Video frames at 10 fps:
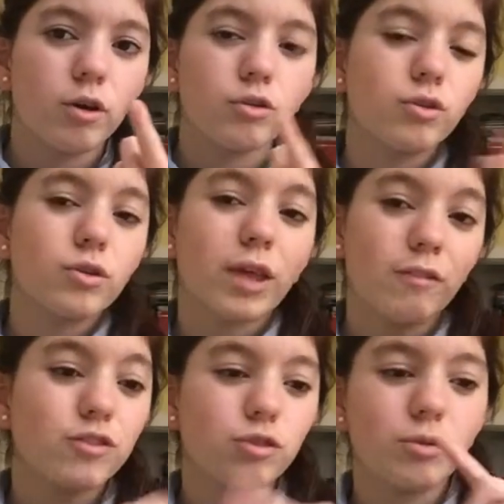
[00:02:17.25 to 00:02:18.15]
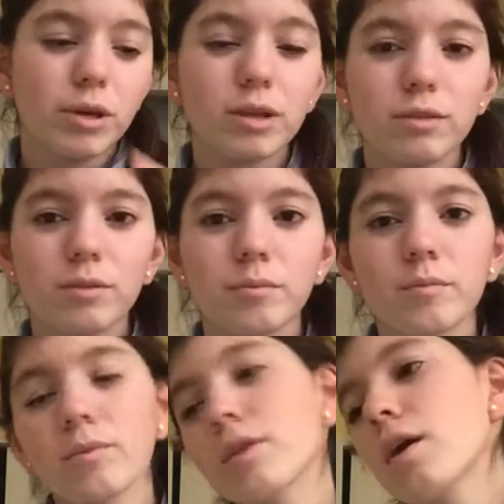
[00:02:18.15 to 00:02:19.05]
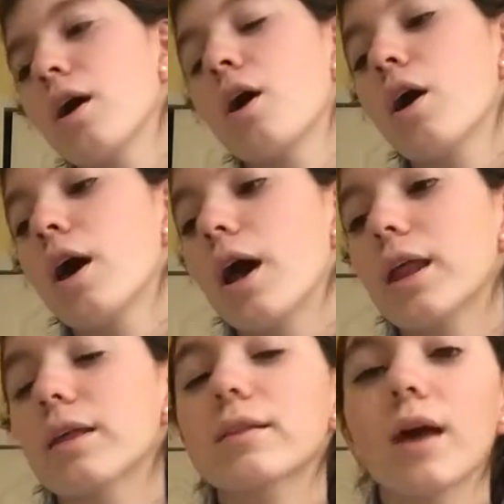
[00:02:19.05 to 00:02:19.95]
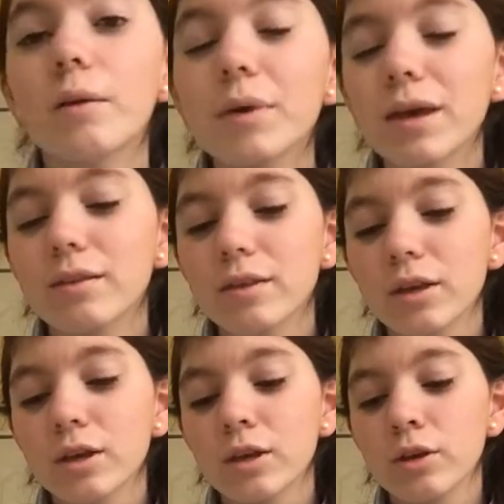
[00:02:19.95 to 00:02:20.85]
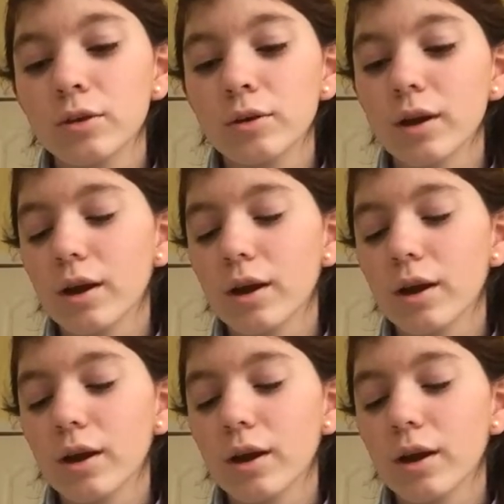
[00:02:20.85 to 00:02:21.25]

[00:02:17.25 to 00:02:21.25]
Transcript: so it's every 2 weeks, and it's amazing.